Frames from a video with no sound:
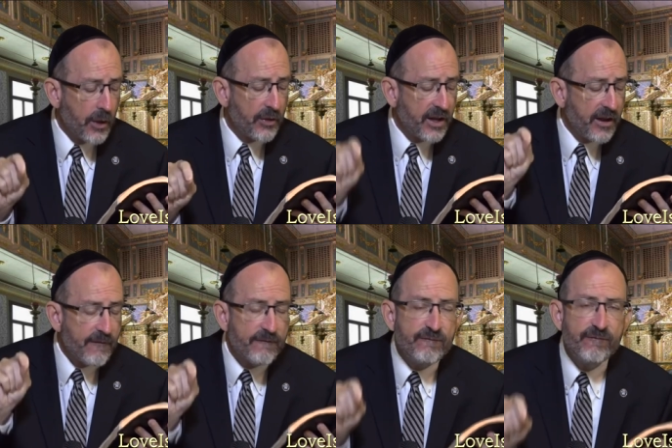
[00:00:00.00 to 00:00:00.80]
the
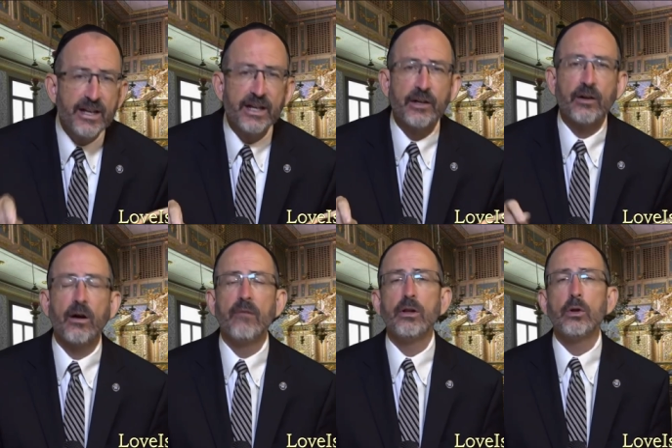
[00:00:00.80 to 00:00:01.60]
fear
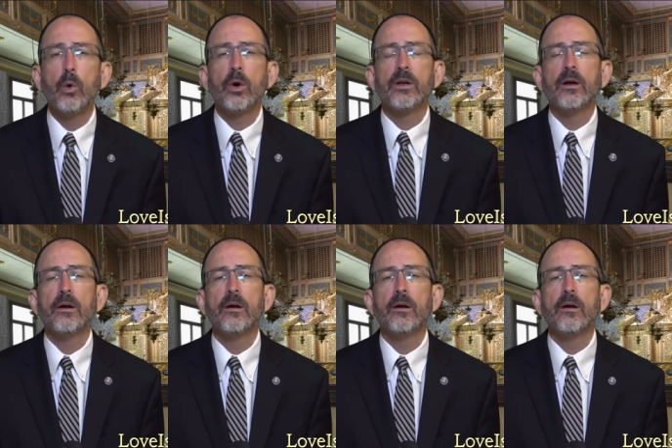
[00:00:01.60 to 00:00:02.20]
of the Lord,